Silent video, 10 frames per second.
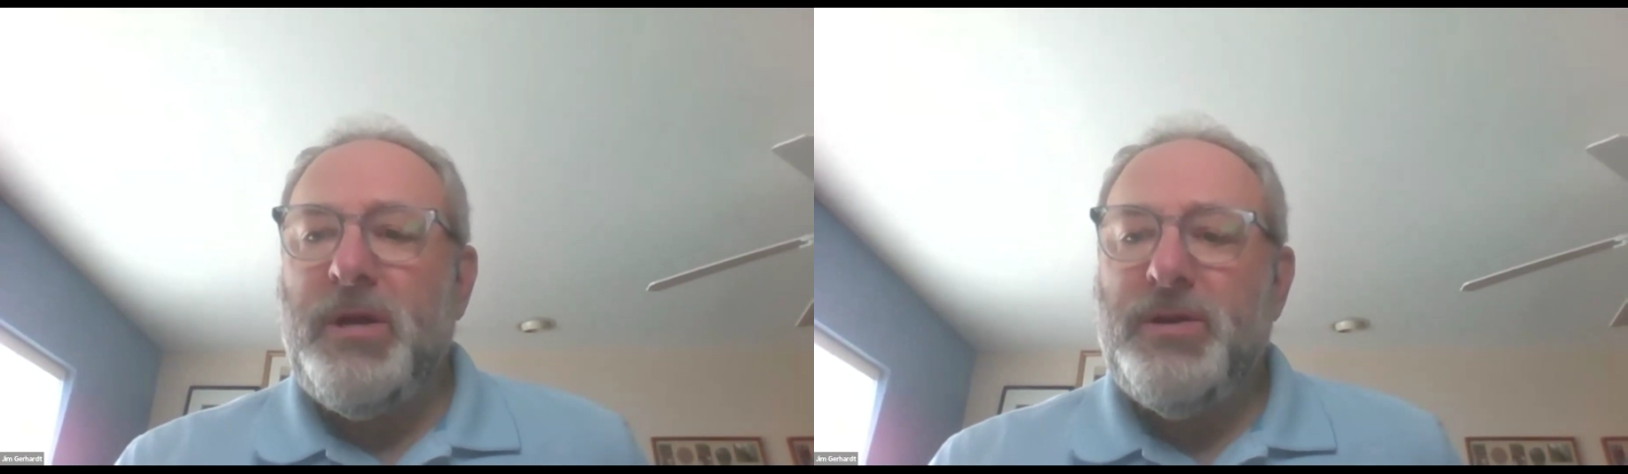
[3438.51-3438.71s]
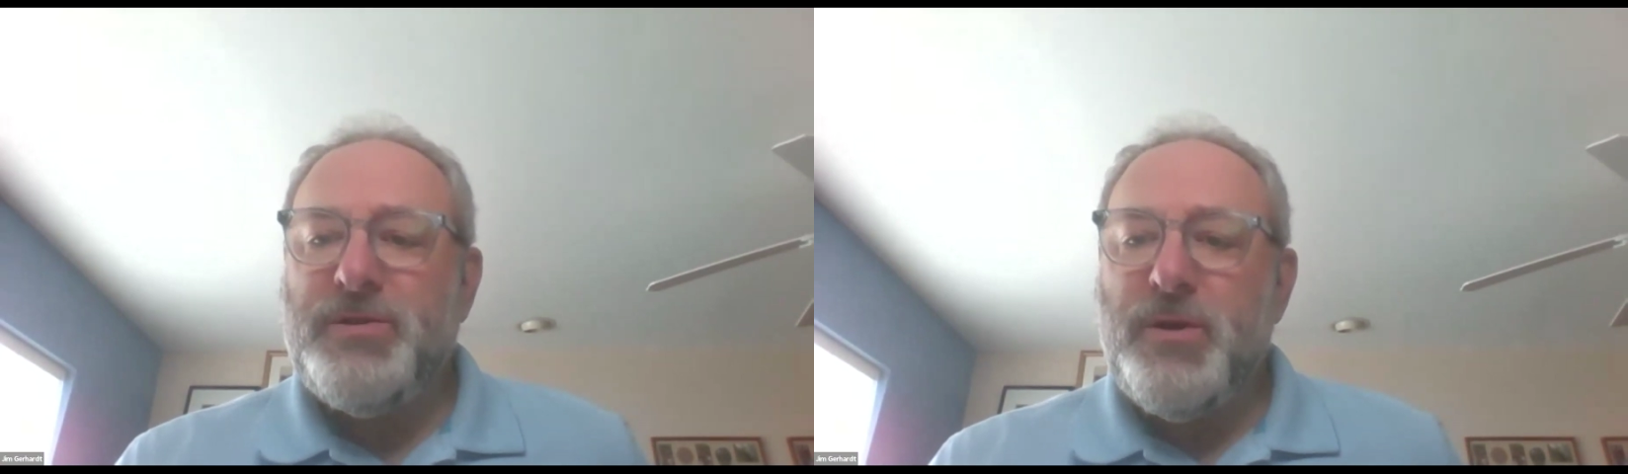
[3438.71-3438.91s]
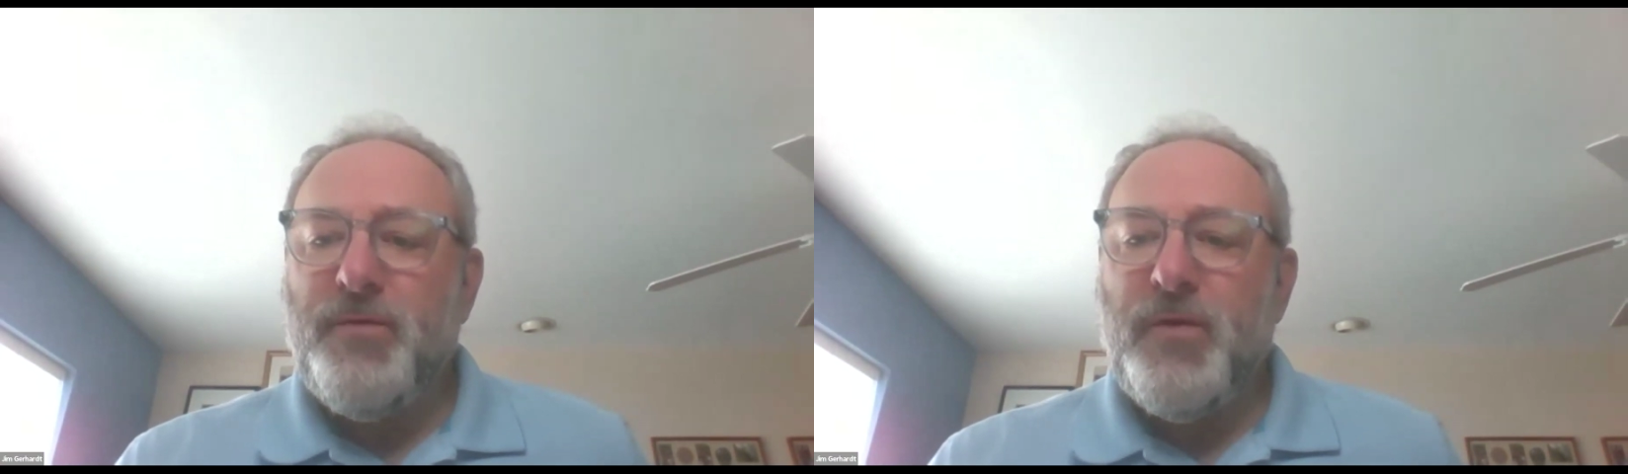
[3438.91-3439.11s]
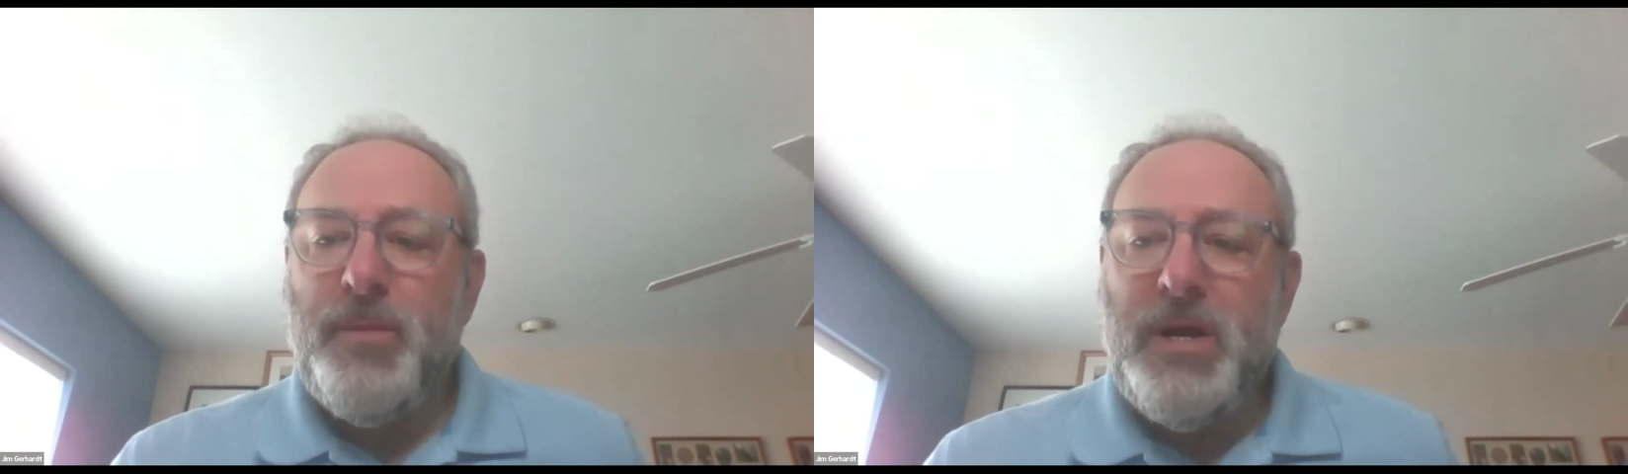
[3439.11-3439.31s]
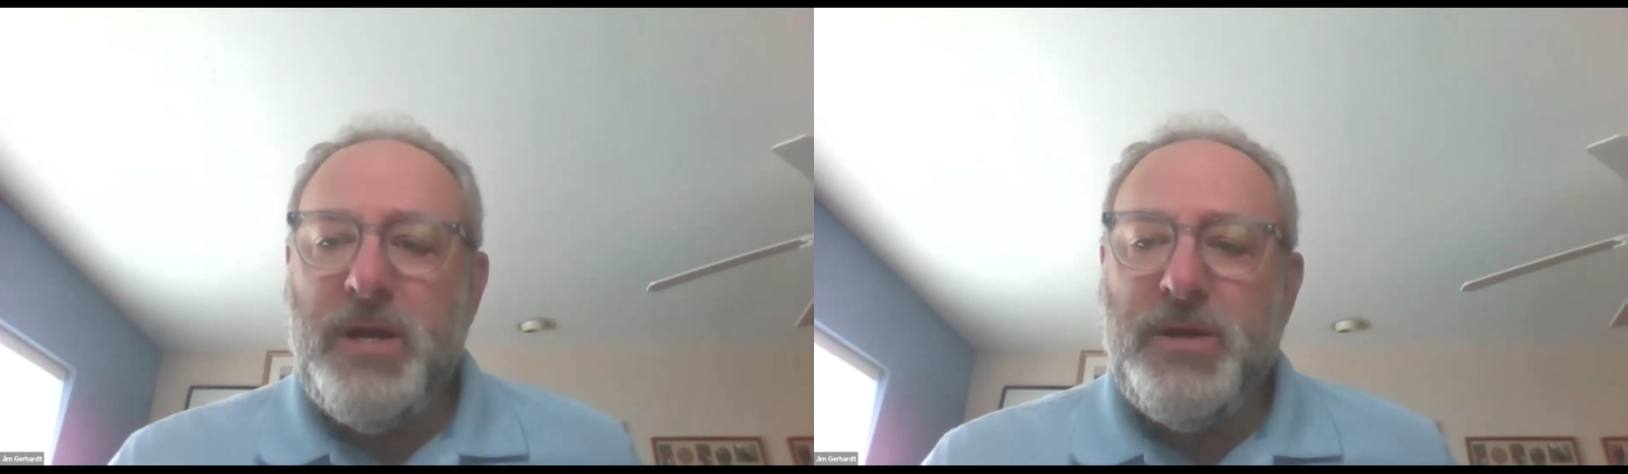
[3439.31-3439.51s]
easier for
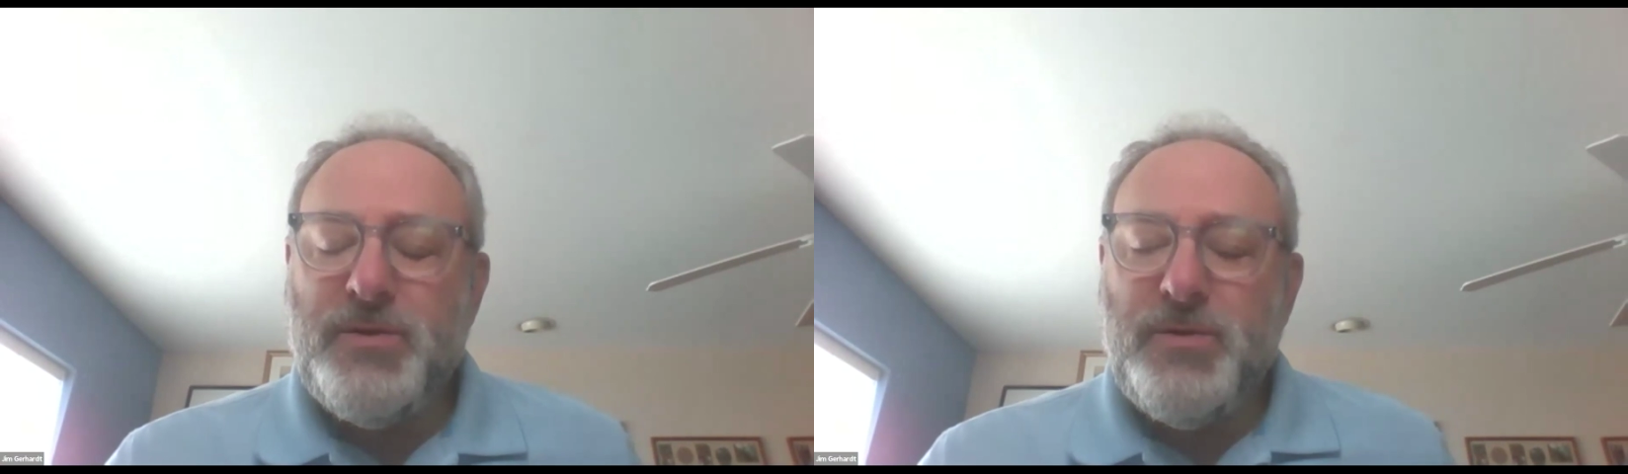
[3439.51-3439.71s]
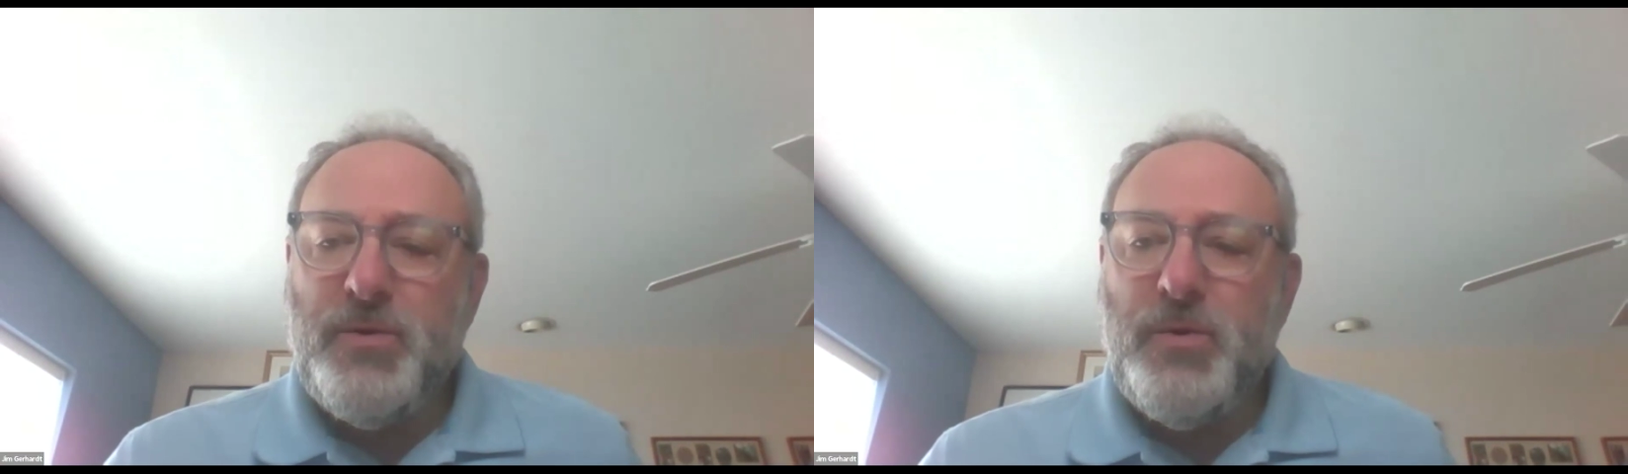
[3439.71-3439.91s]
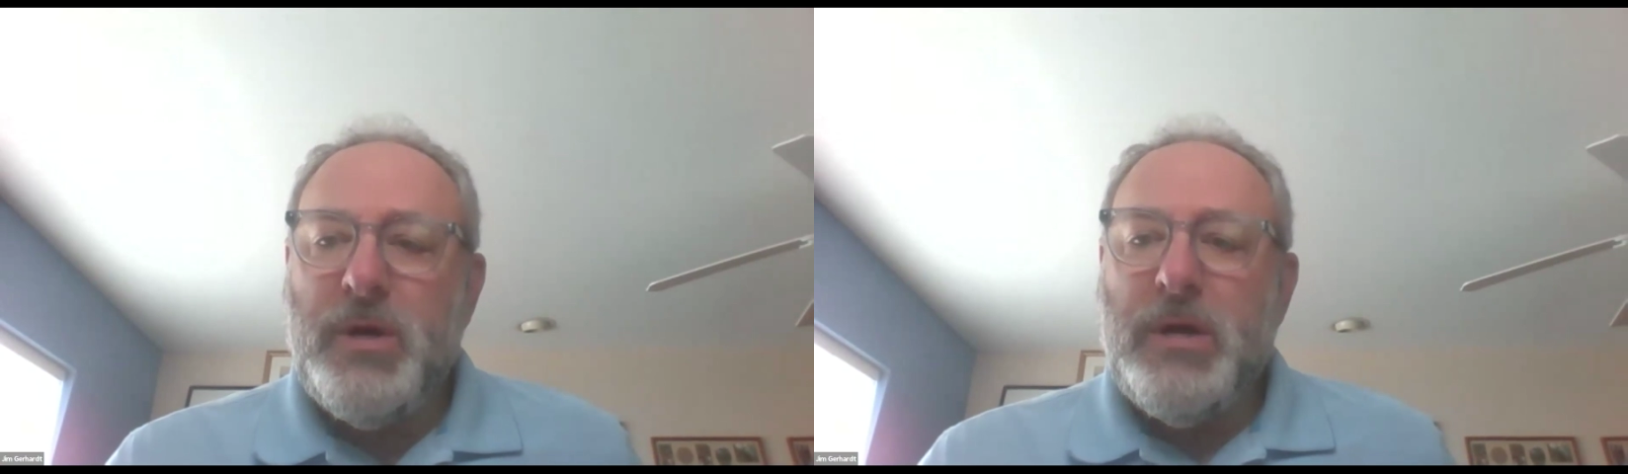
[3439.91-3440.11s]
me to